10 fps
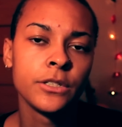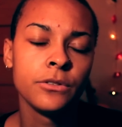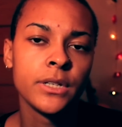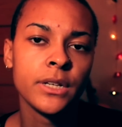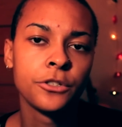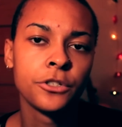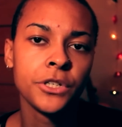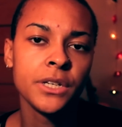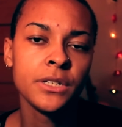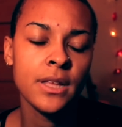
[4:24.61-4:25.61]
using
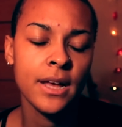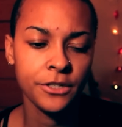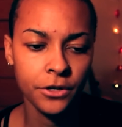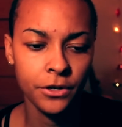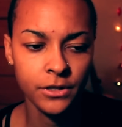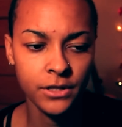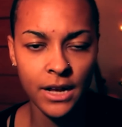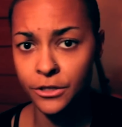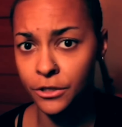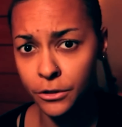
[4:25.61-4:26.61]

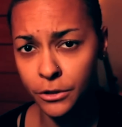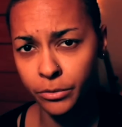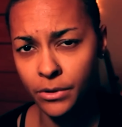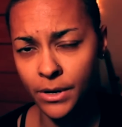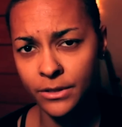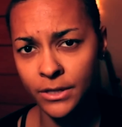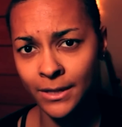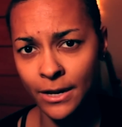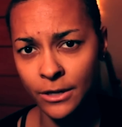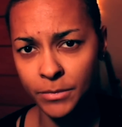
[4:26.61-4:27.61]
she/her/hers pronouns
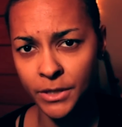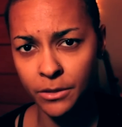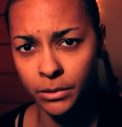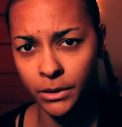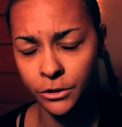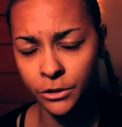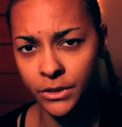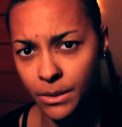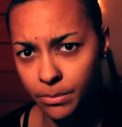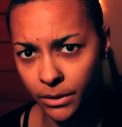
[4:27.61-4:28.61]
allows me to
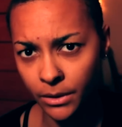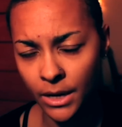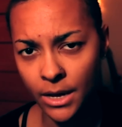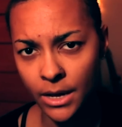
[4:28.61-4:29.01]
plunge deeper